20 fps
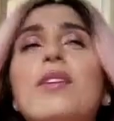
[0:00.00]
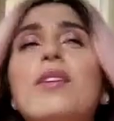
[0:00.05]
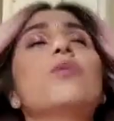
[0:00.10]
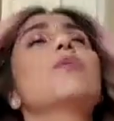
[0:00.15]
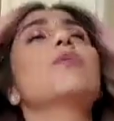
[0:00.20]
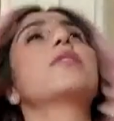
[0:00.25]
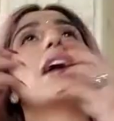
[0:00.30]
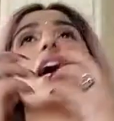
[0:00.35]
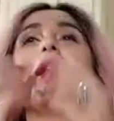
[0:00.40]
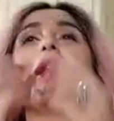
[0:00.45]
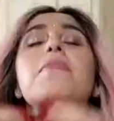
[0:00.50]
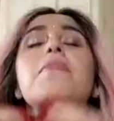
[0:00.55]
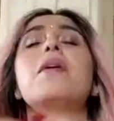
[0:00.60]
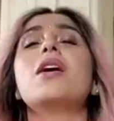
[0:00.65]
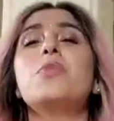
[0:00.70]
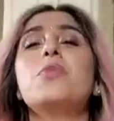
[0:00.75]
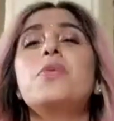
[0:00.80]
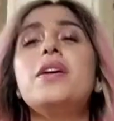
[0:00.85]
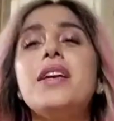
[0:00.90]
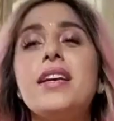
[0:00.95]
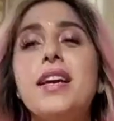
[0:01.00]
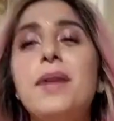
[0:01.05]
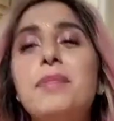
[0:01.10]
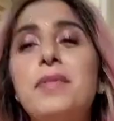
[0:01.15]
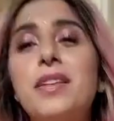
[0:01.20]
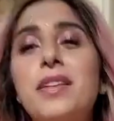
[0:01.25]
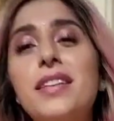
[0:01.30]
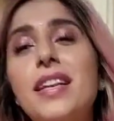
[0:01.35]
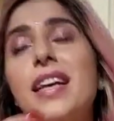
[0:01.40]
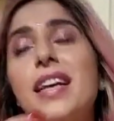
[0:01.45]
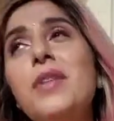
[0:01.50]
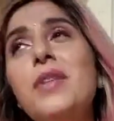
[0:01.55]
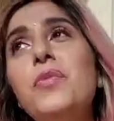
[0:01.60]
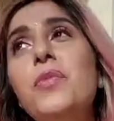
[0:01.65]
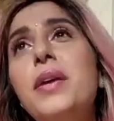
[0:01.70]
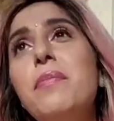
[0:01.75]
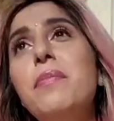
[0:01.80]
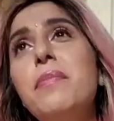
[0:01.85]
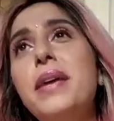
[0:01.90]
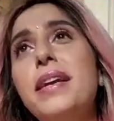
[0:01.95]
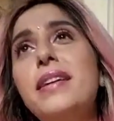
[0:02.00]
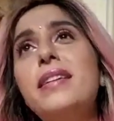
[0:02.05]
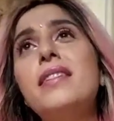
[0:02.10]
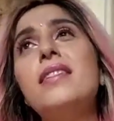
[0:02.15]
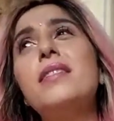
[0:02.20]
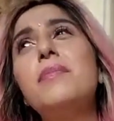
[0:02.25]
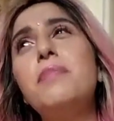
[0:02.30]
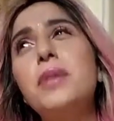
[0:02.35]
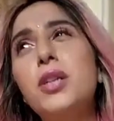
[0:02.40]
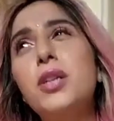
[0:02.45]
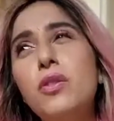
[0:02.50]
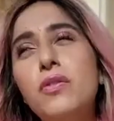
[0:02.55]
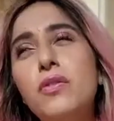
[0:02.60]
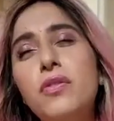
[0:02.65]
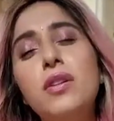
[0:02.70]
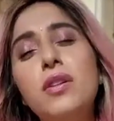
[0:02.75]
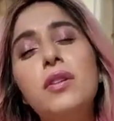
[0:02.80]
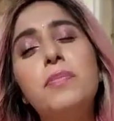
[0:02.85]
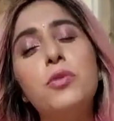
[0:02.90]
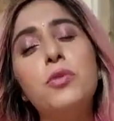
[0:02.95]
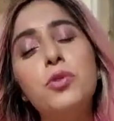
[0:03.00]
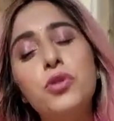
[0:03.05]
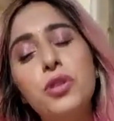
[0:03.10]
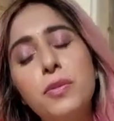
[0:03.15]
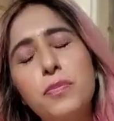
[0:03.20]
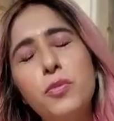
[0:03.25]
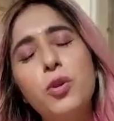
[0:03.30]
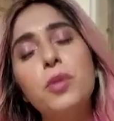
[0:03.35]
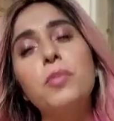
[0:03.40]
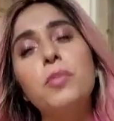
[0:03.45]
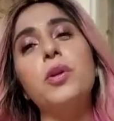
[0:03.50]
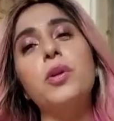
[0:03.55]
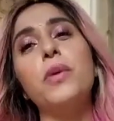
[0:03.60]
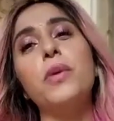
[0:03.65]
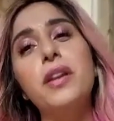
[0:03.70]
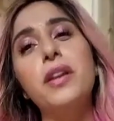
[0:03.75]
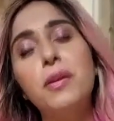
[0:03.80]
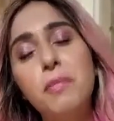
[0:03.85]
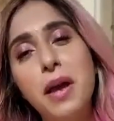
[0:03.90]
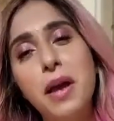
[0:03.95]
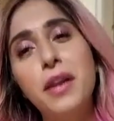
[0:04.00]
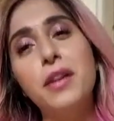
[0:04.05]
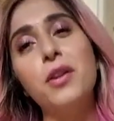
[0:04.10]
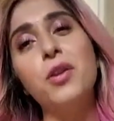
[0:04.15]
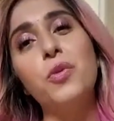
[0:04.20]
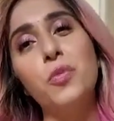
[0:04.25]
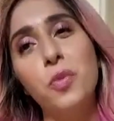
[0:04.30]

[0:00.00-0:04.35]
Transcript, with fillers: So that part we kept and then we made it a bit of a push and pull between a man and a